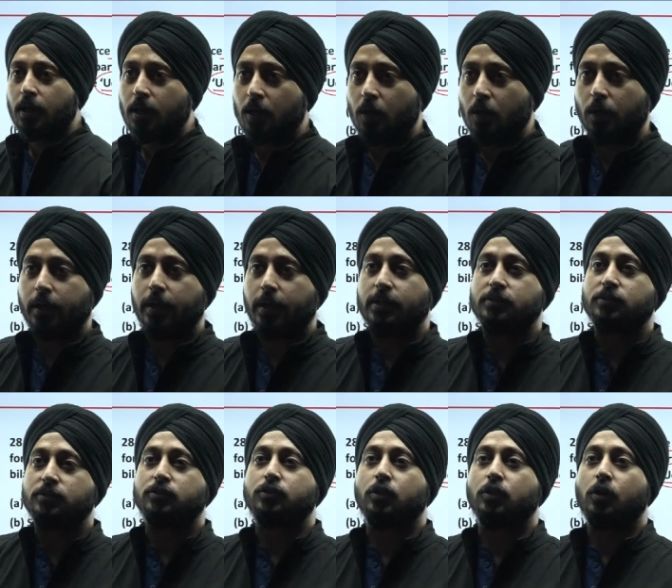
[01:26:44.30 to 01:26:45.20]
Okay,
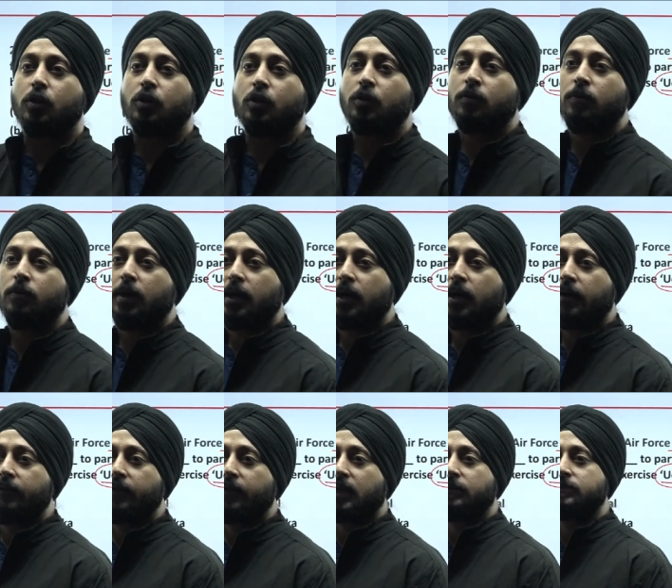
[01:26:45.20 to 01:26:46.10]
so uh,
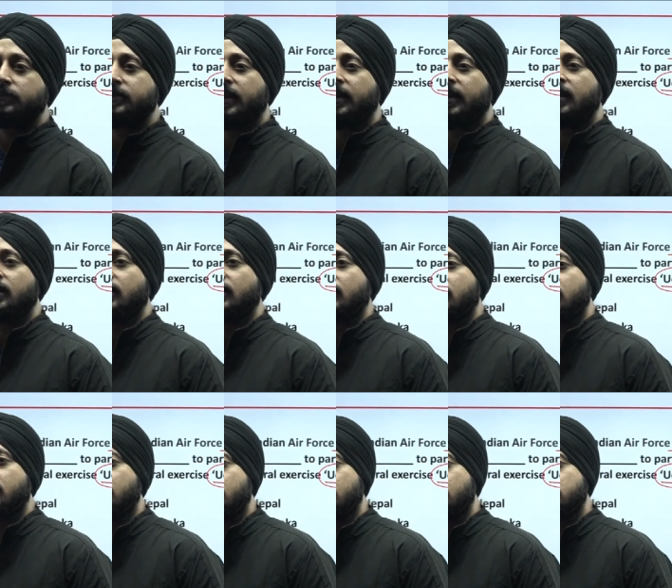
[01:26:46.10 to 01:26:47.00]
Vikram saying
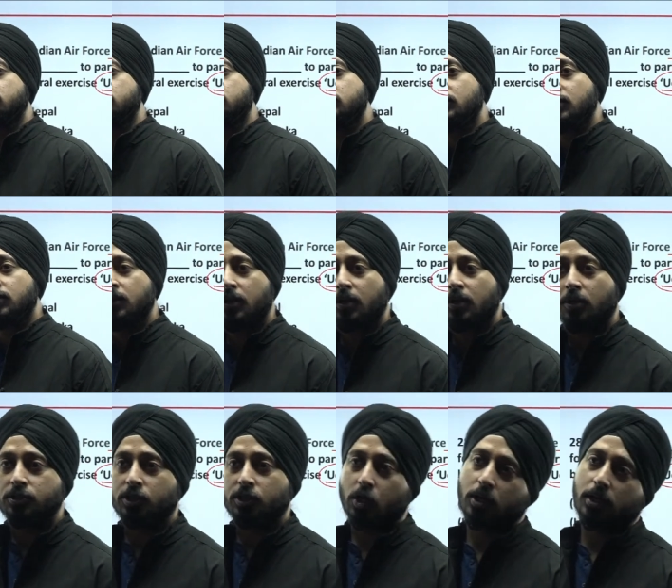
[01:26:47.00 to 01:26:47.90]
hmm,
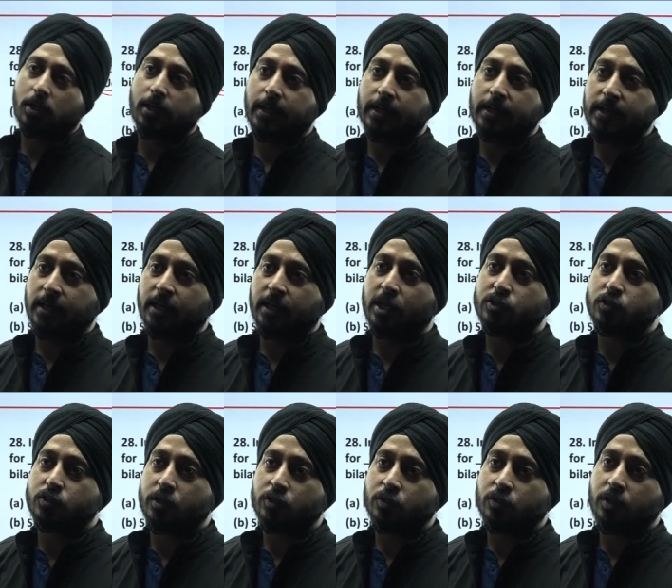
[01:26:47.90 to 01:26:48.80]
consecutively in English
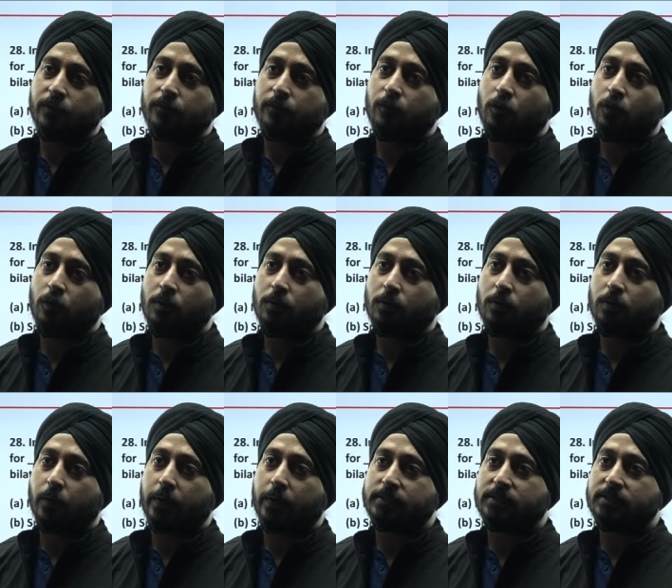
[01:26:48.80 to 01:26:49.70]
2024
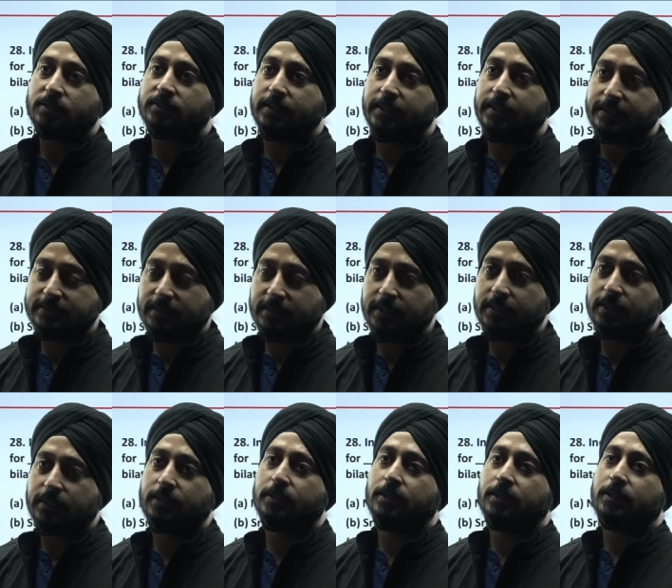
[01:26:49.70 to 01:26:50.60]
questions easily.
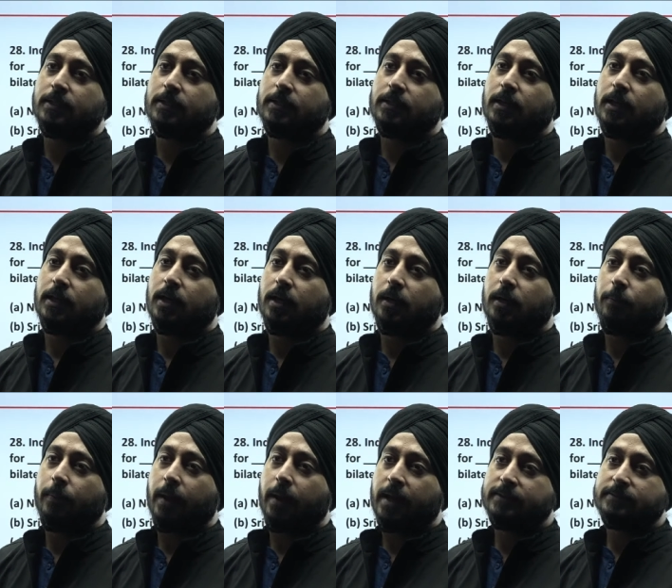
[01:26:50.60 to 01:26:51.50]
Uh,
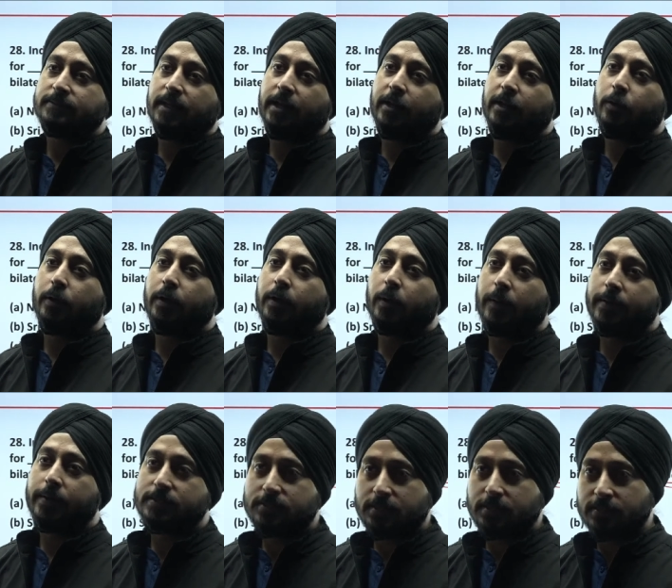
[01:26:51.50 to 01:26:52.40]
maths eighteen twenty
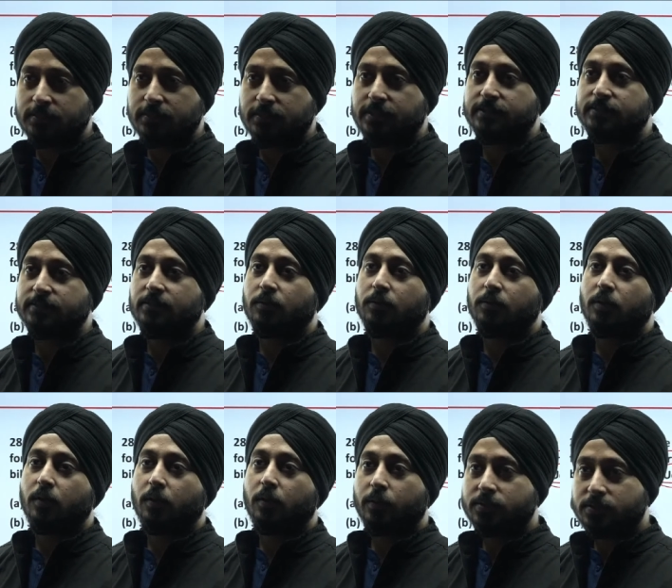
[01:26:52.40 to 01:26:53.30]
questions, reasoning
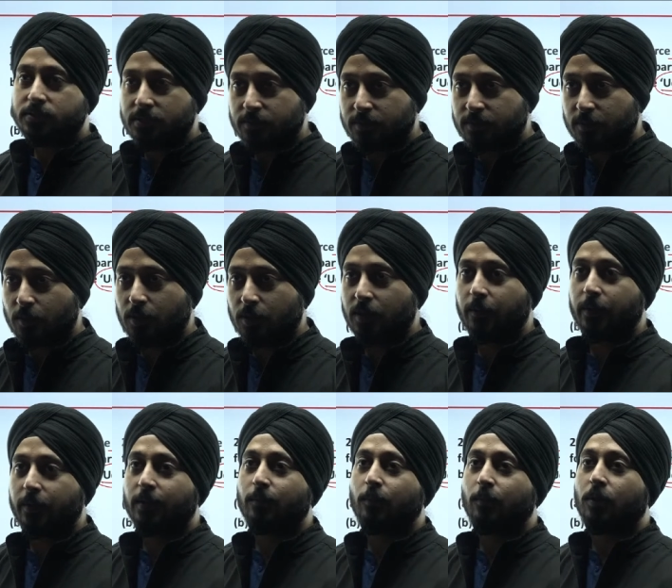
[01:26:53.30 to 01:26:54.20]
20 questions with only
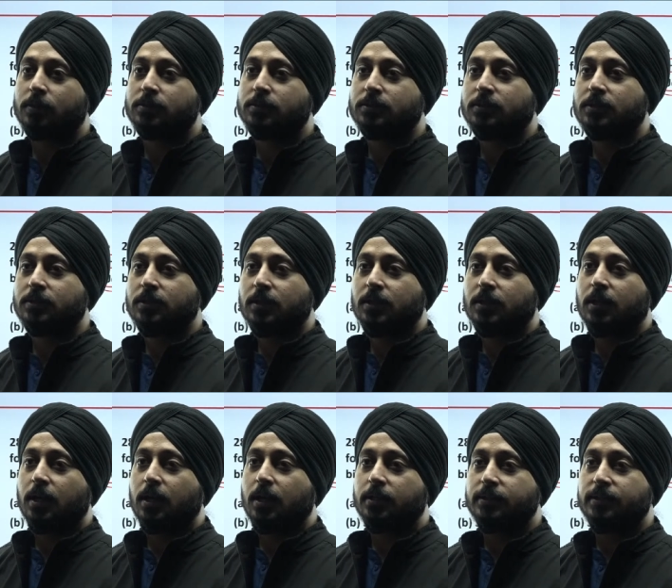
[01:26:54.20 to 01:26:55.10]
weight mocks.
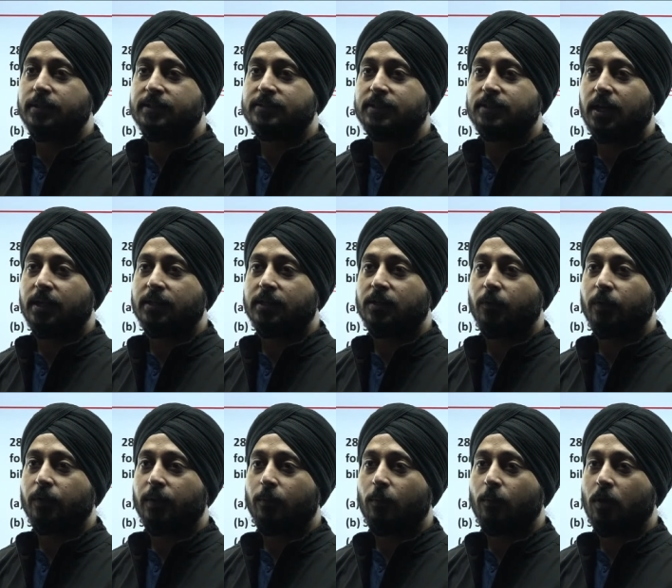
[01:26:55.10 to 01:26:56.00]
Uh, these are the
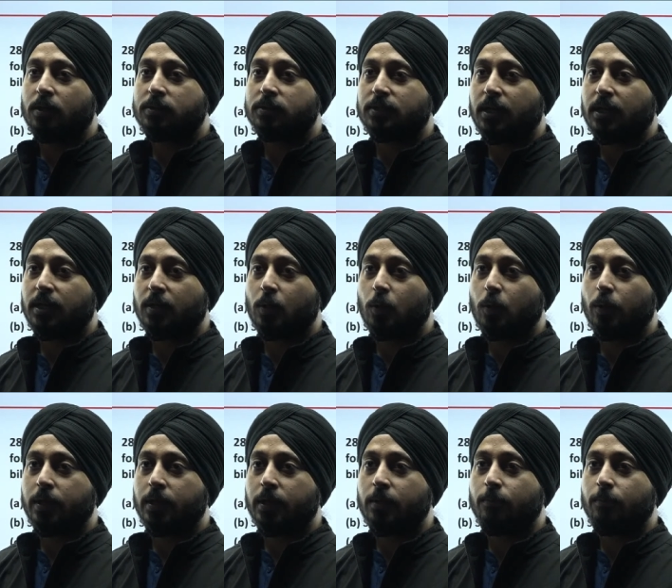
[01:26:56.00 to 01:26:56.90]
way mocks are
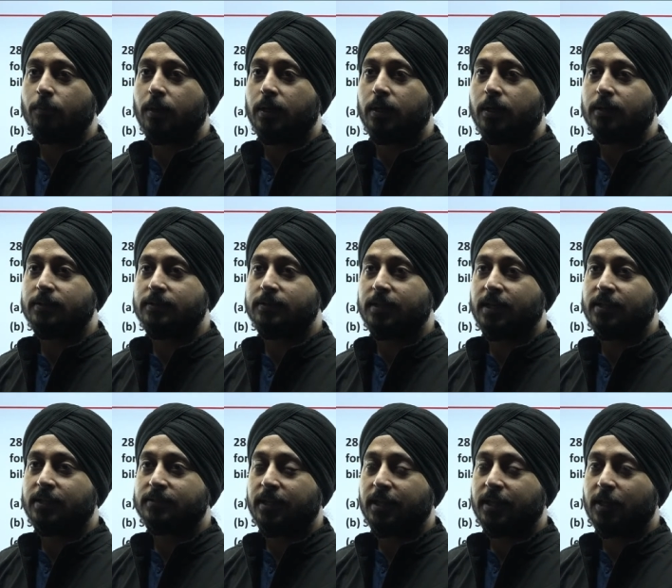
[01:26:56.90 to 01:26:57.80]
going, but
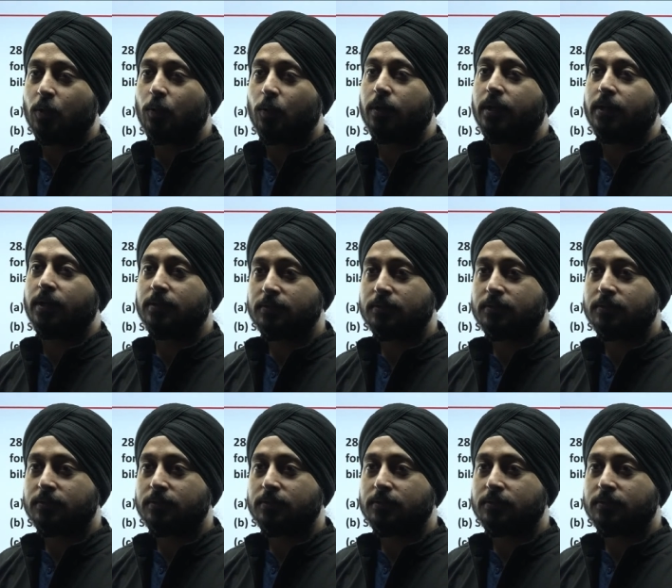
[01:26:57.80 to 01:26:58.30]
GS 8 to 10.